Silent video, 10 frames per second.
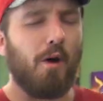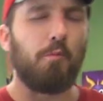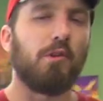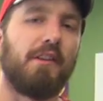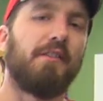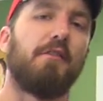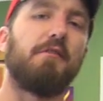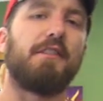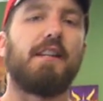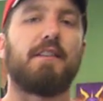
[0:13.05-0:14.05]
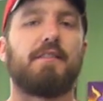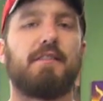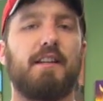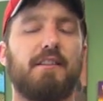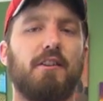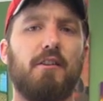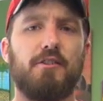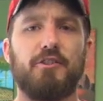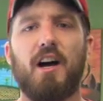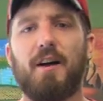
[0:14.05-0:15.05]
Wubble enthusiasts, it's our
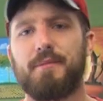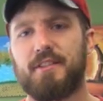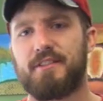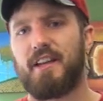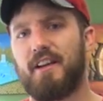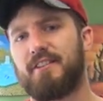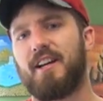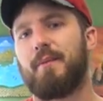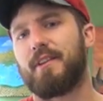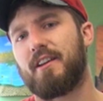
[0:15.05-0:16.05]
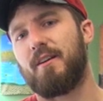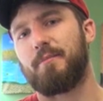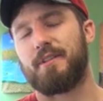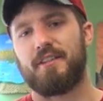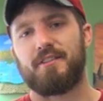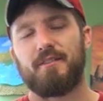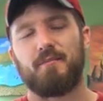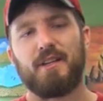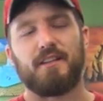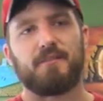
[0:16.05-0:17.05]
job to stay on top of the
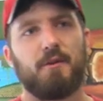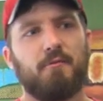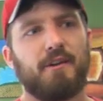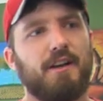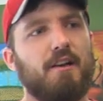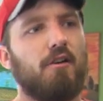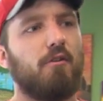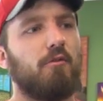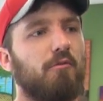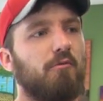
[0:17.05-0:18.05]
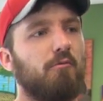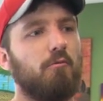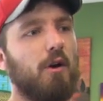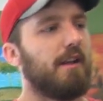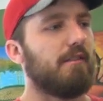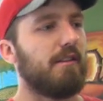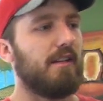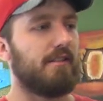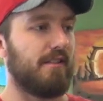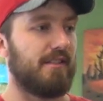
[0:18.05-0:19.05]
competition because we want to know what
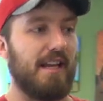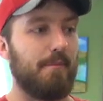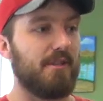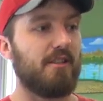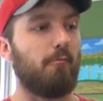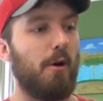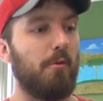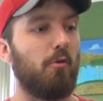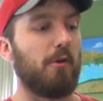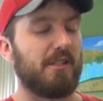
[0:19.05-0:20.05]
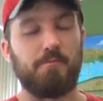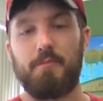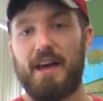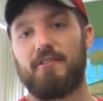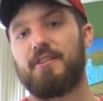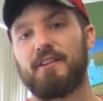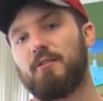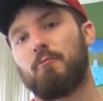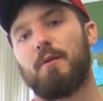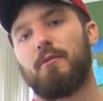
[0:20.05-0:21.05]
is the same as the Wubble, what's better than
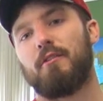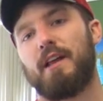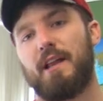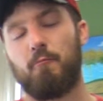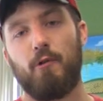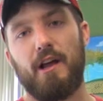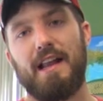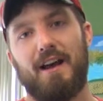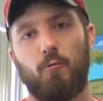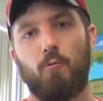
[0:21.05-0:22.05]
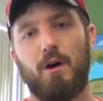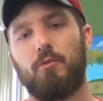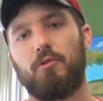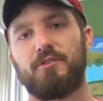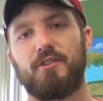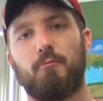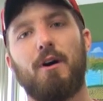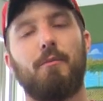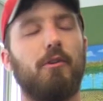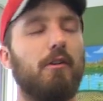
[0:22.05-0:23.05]
the Wubble, and what outwobbles the
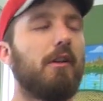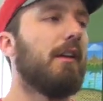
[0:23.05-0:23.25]
Wubble.